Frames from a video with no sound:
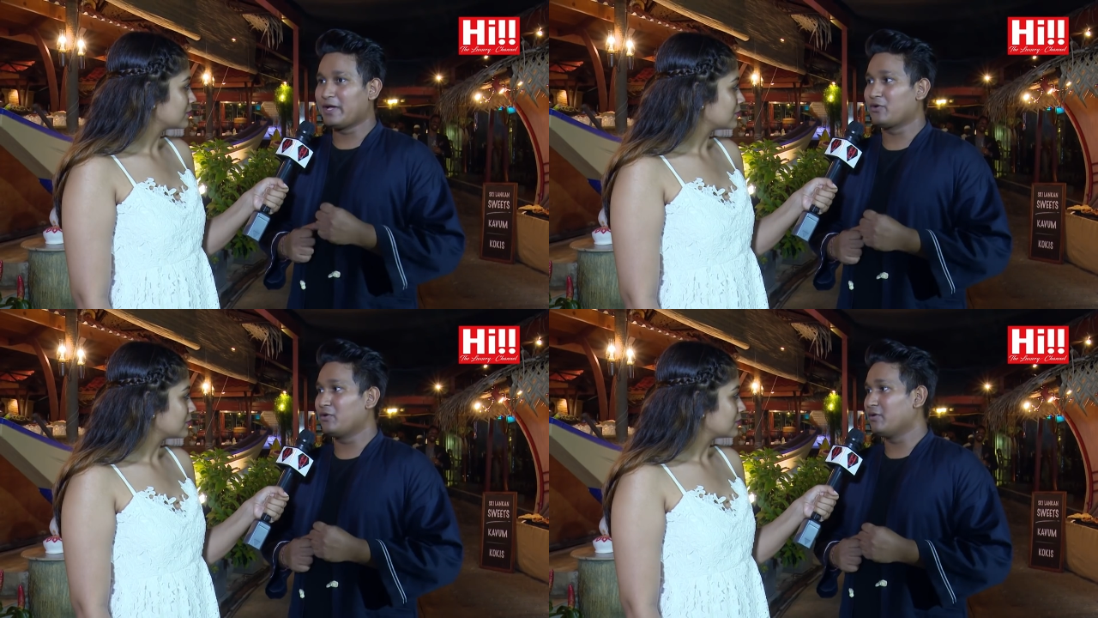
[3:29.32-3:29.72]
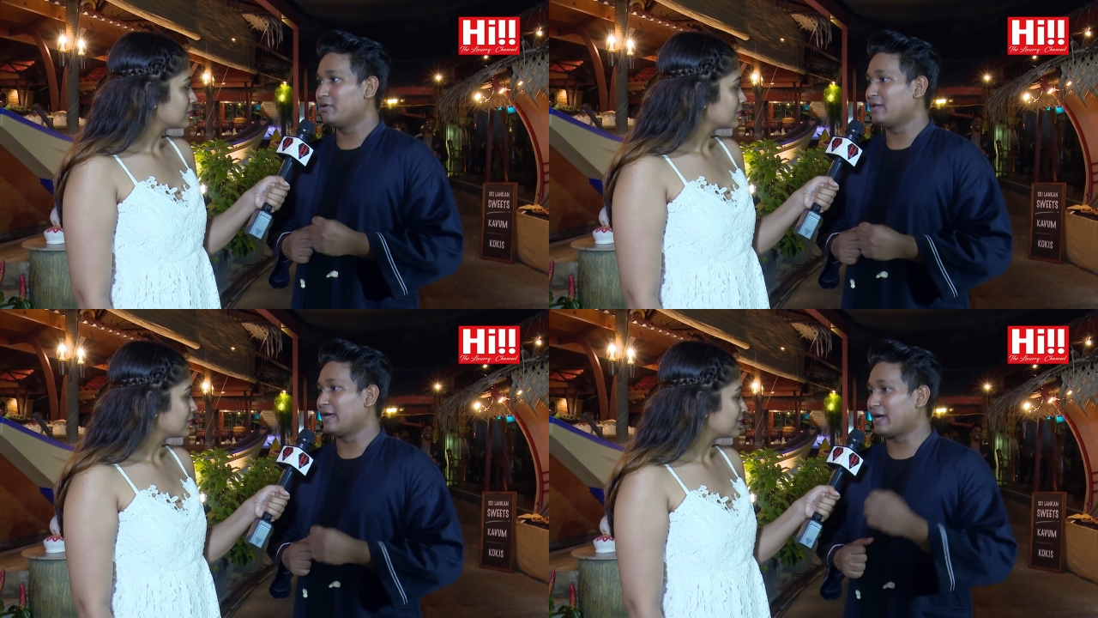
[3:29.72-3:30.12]
Speaker 1: my
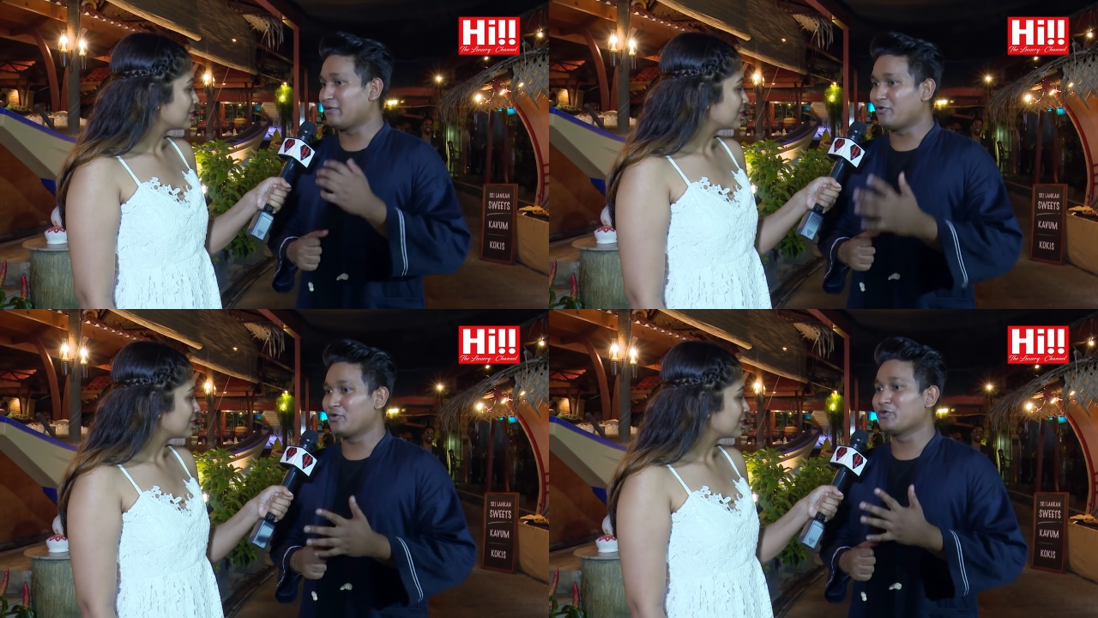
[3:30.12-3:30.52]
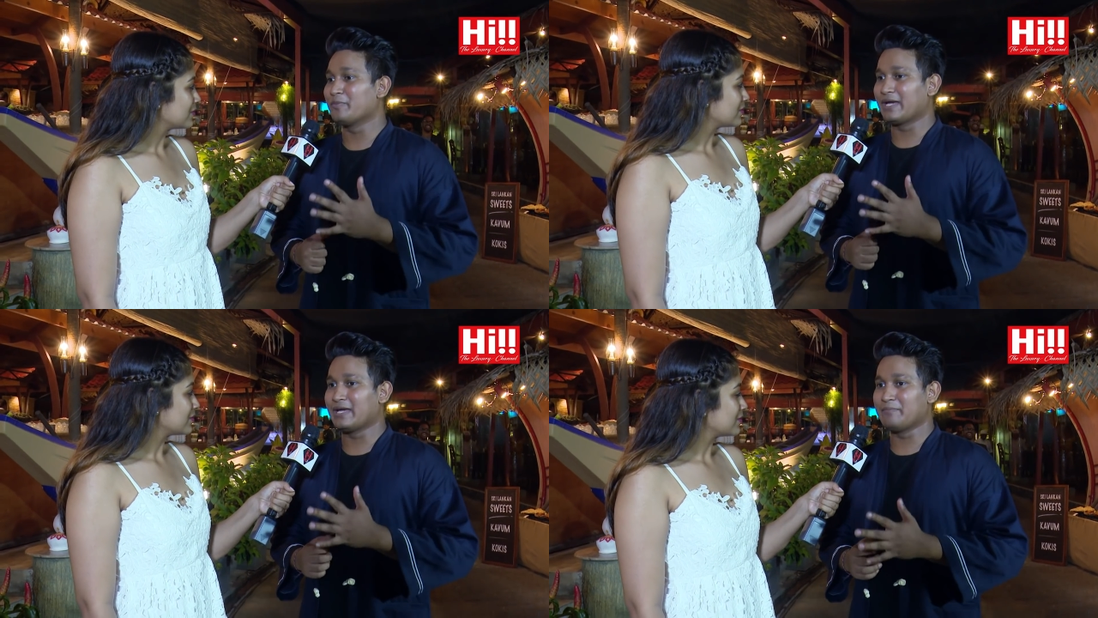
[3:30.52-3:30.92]
goal like I want to
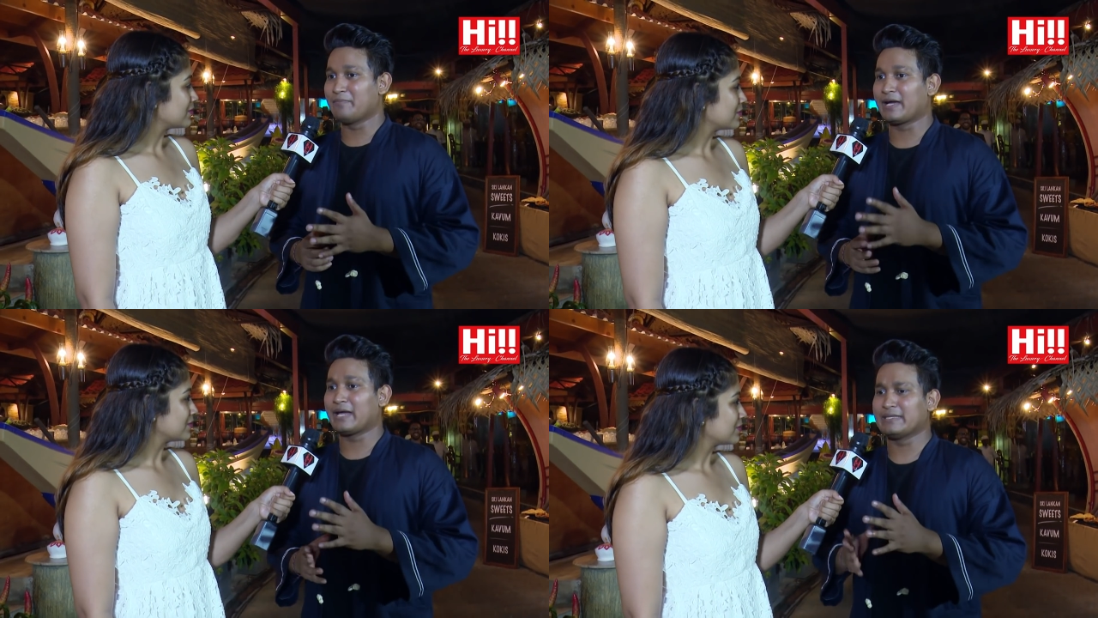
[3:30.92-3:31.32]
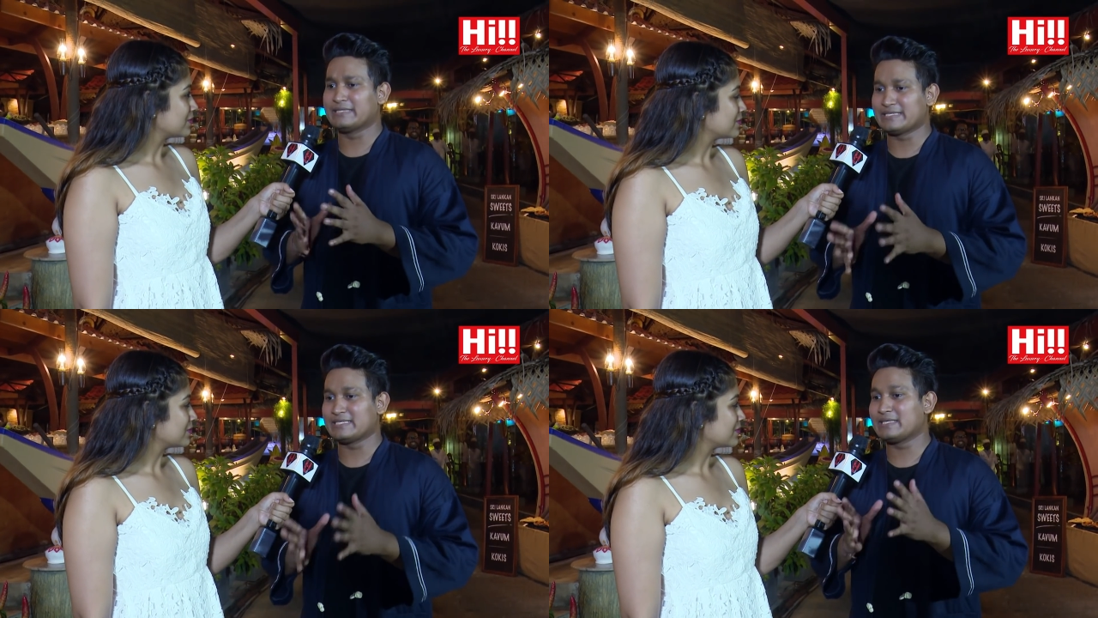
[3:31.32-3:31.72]
make an impact and
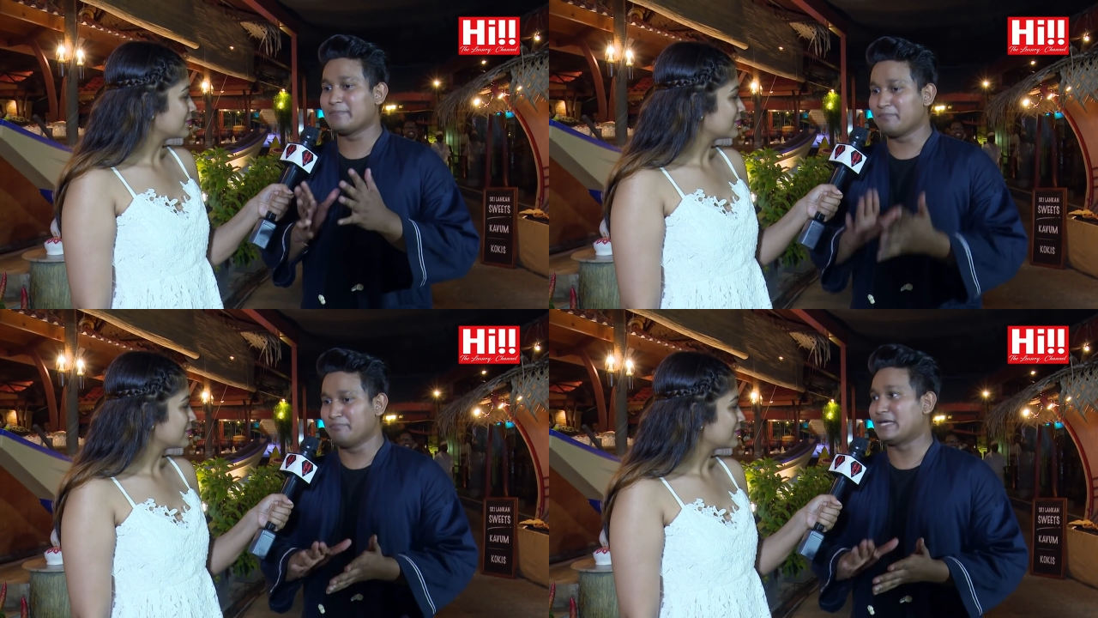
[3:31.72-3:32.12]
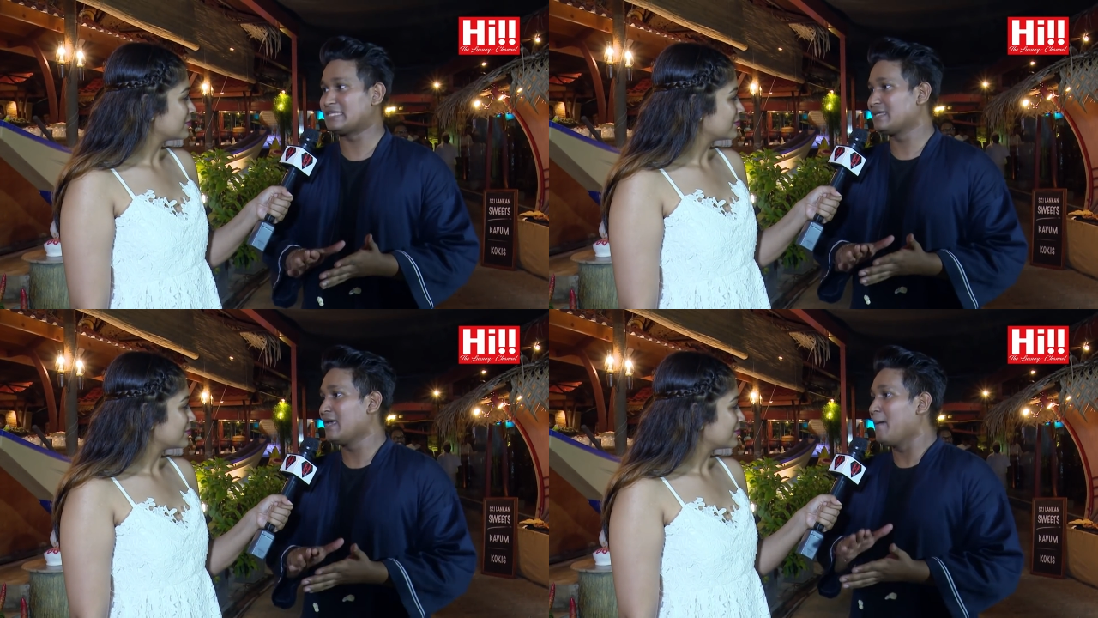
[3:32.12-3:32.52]
this is the
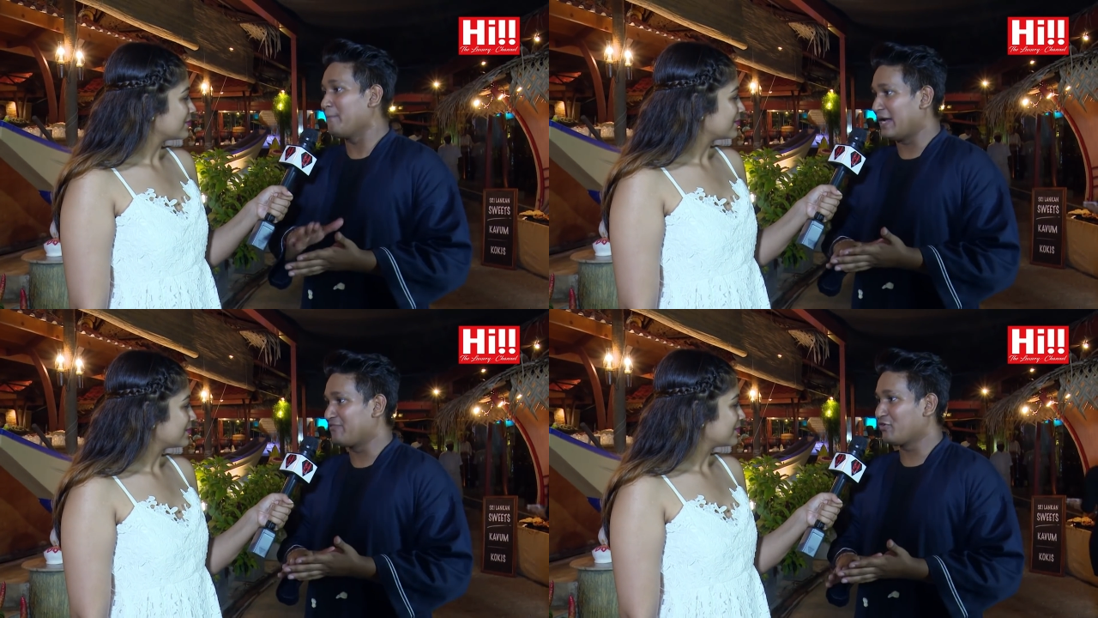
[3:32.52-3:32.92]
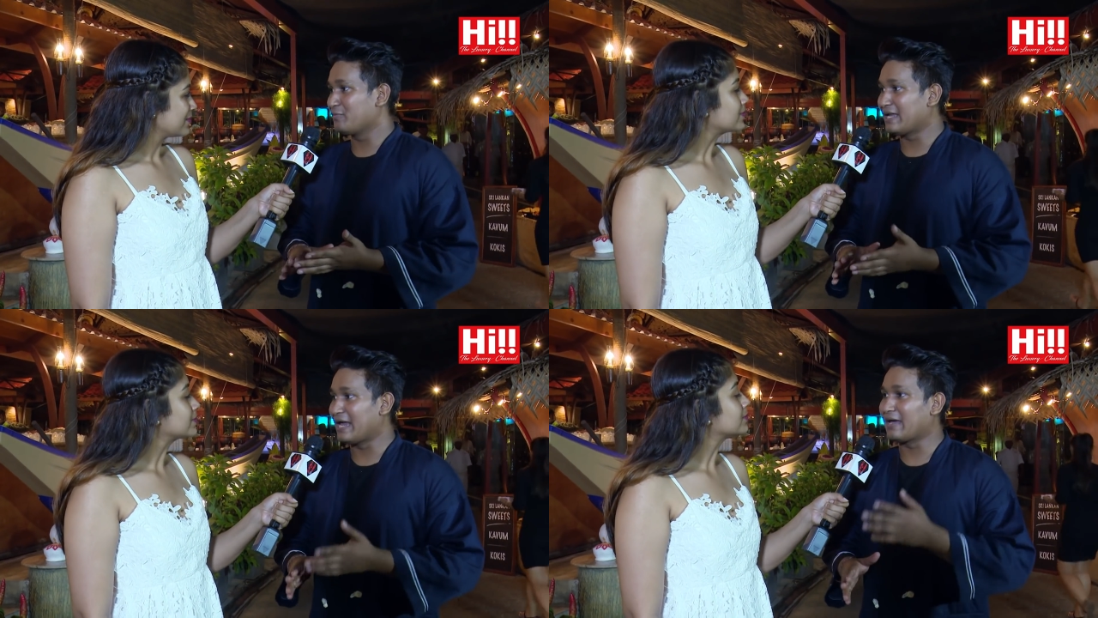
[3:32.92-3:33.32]
best
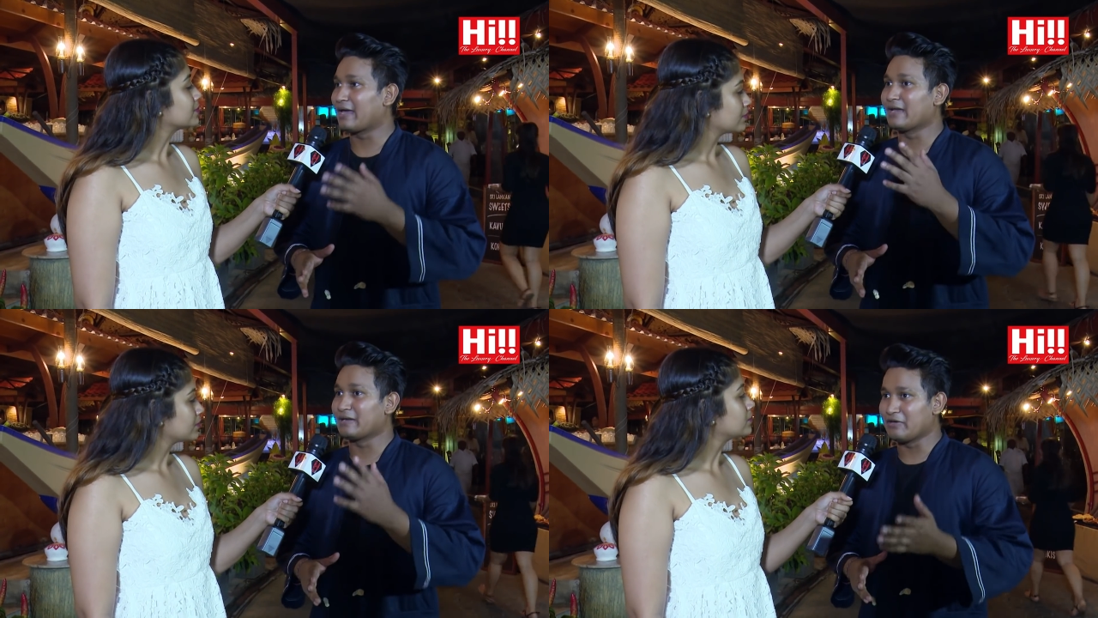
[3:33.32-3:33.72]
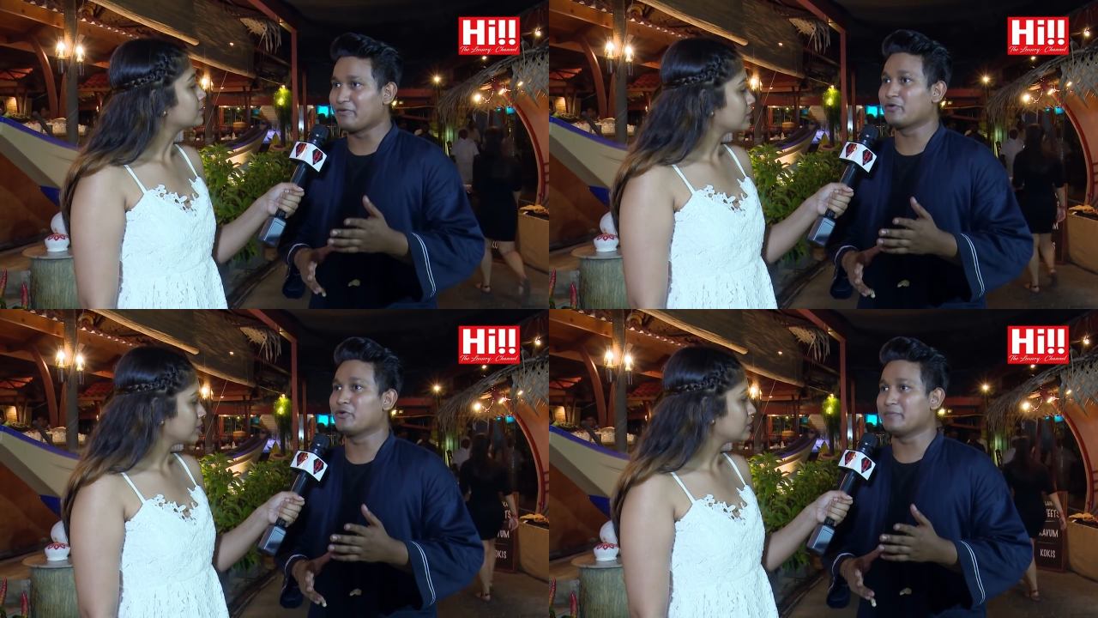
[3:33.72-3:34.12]
platform that I can give
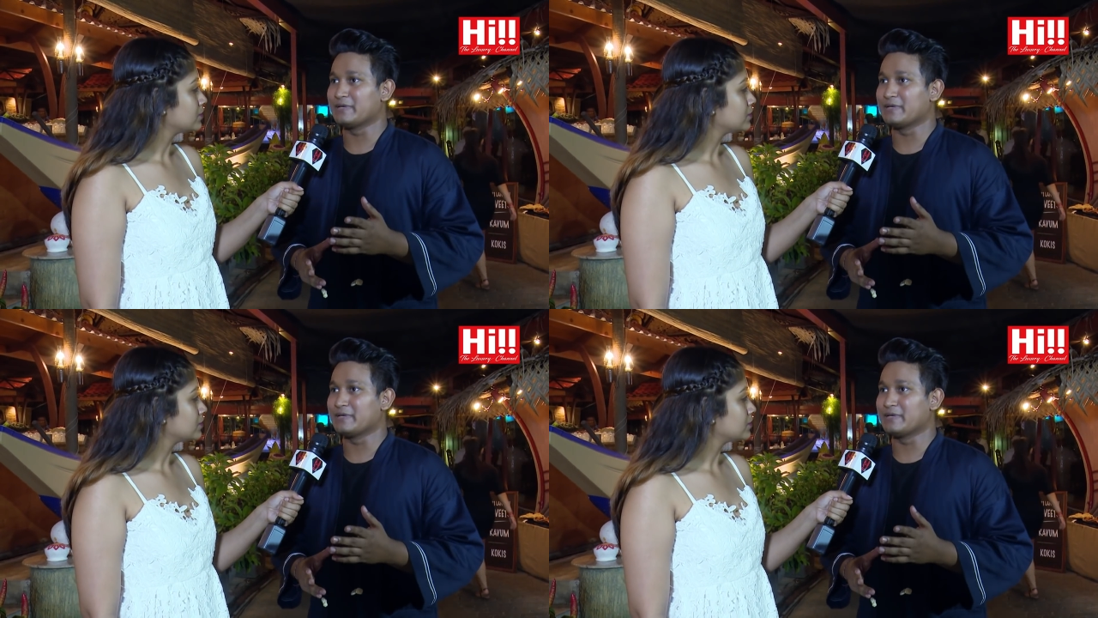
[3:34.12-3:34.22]
a good